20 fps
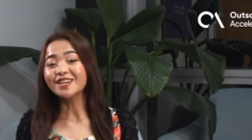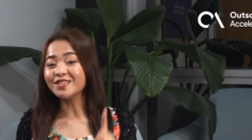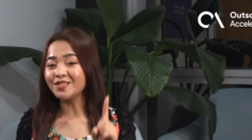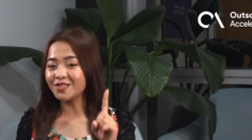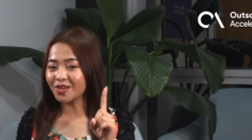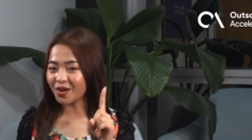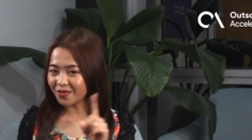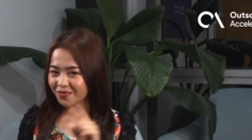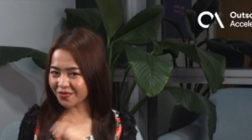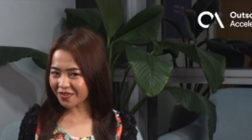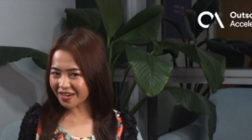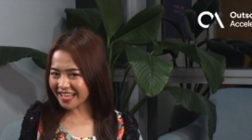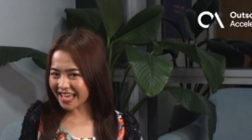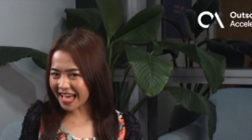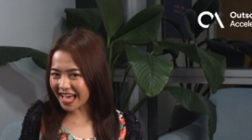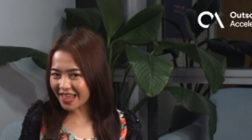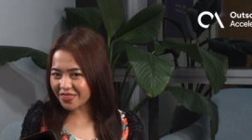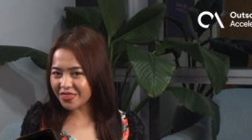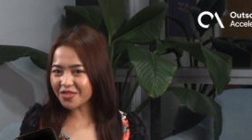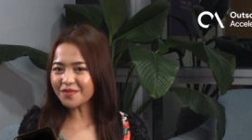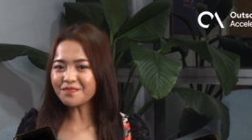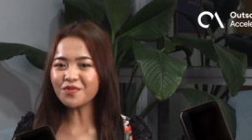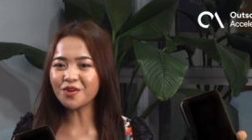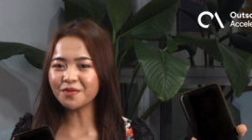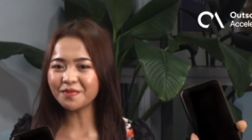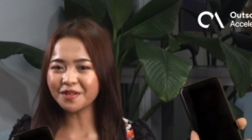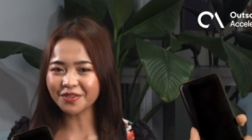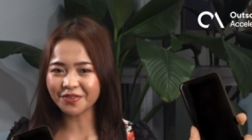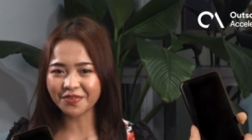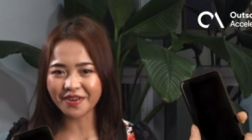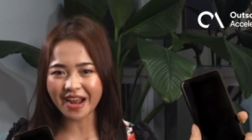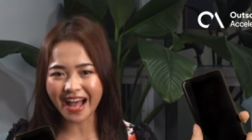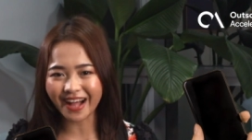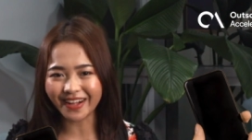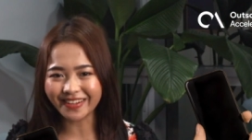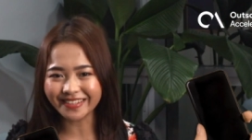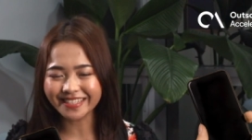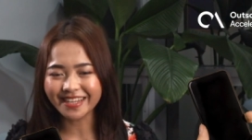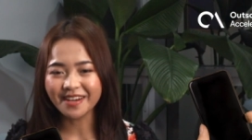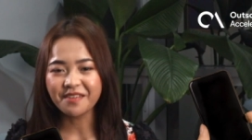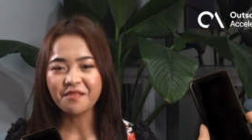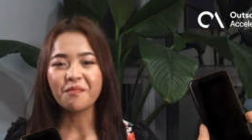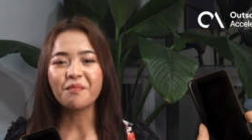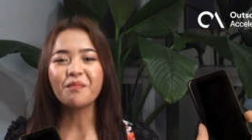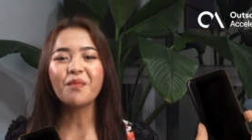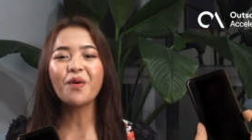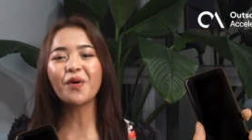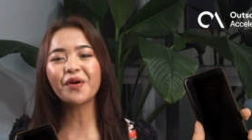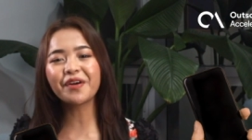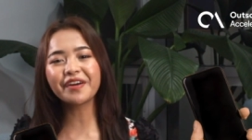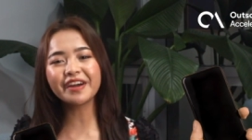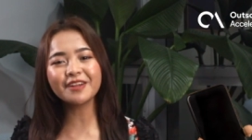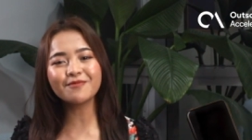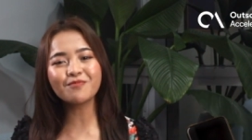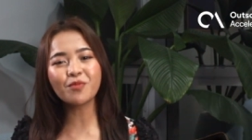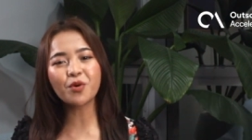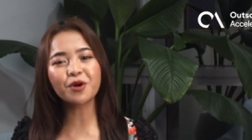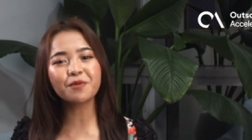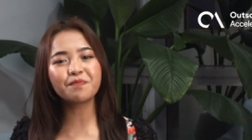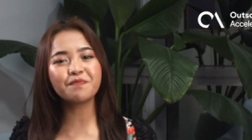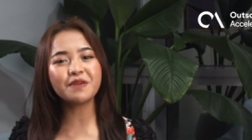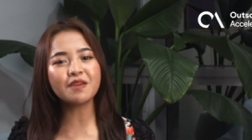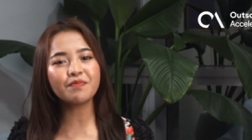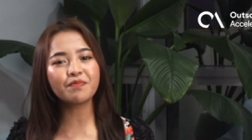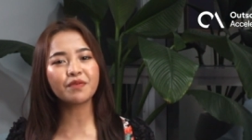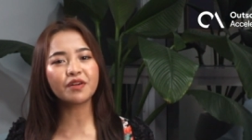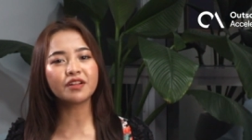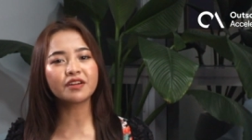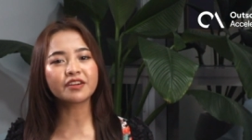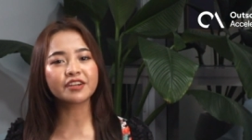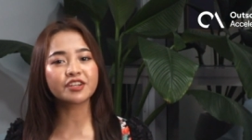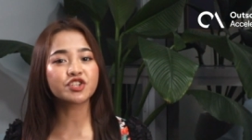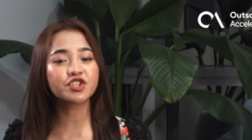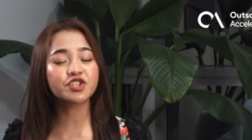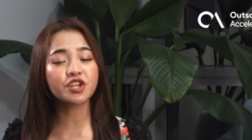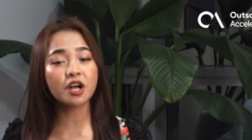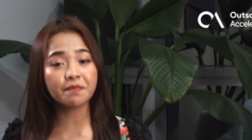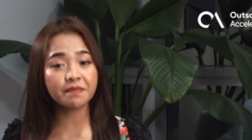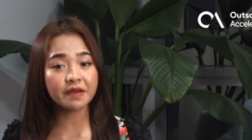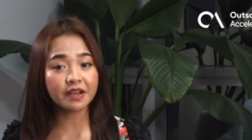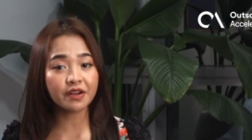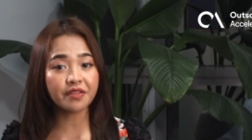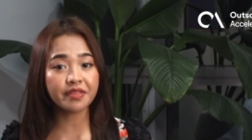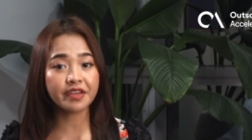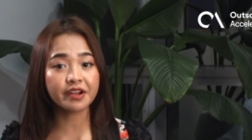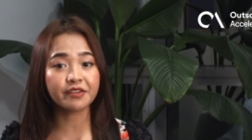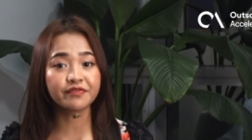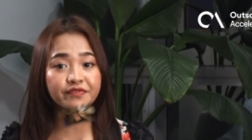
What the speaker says: Don't forget the mobile crowd. More and more people are shopping on their